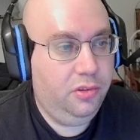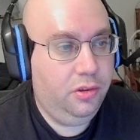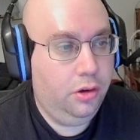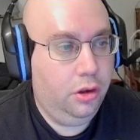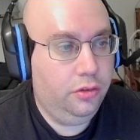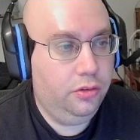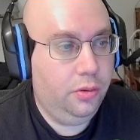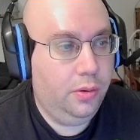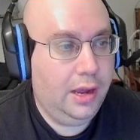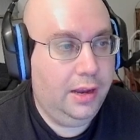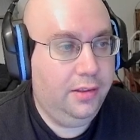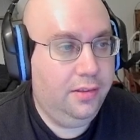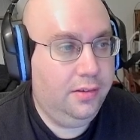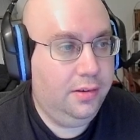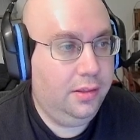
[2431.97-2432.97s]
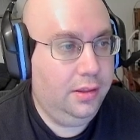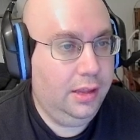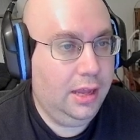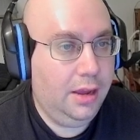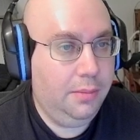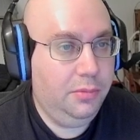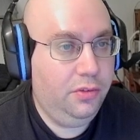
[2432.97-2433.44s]
it also adds to the
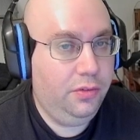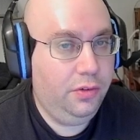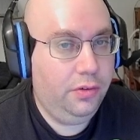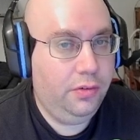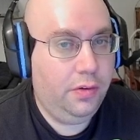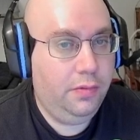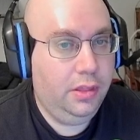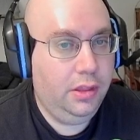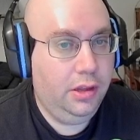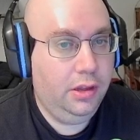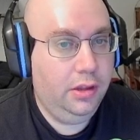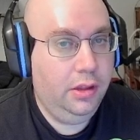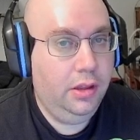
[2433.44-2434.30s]
atmosphere of everything.